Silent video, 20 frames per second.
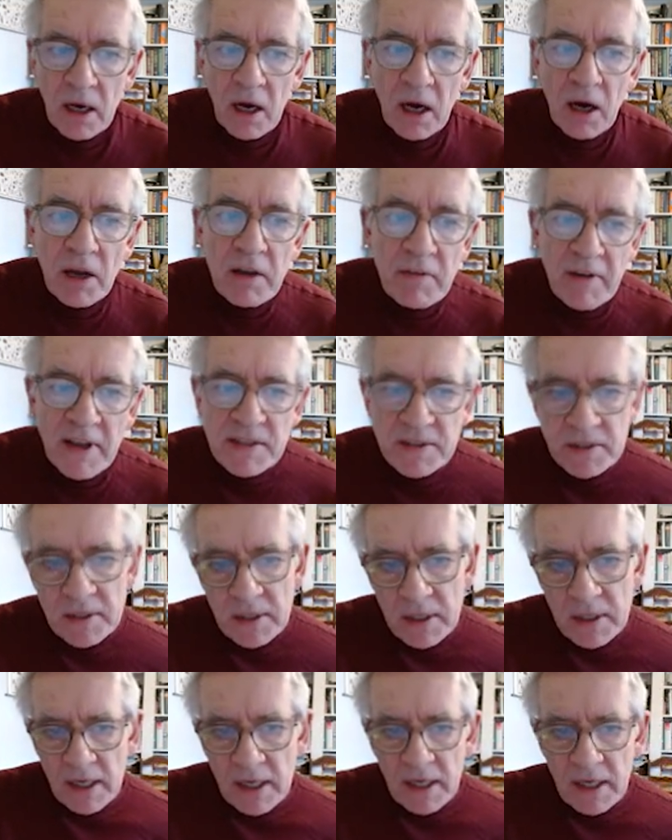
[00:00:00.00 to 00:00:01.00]
An event
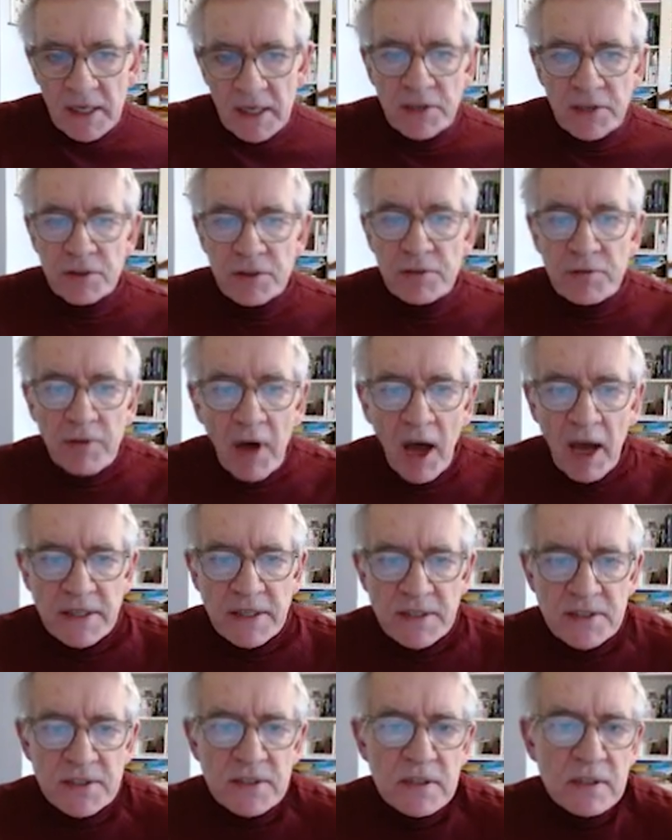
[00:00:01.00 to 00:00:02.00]
in a
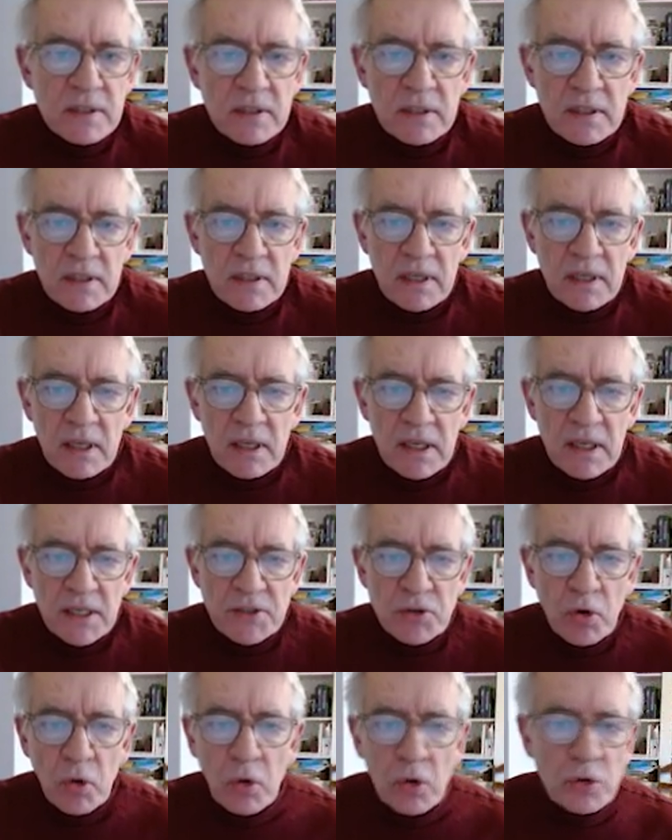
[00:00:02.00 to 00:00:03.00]
device is
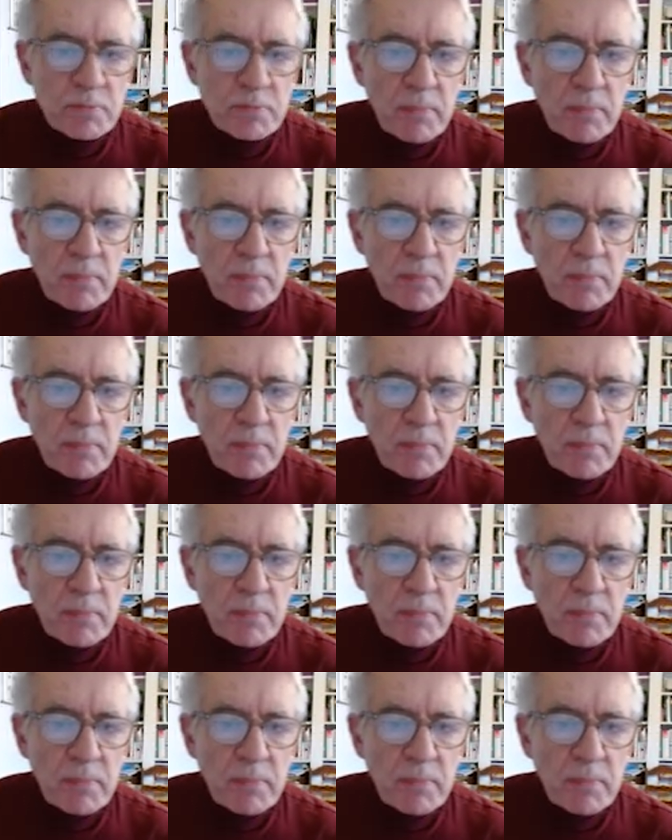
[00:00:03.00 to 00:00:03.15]
caused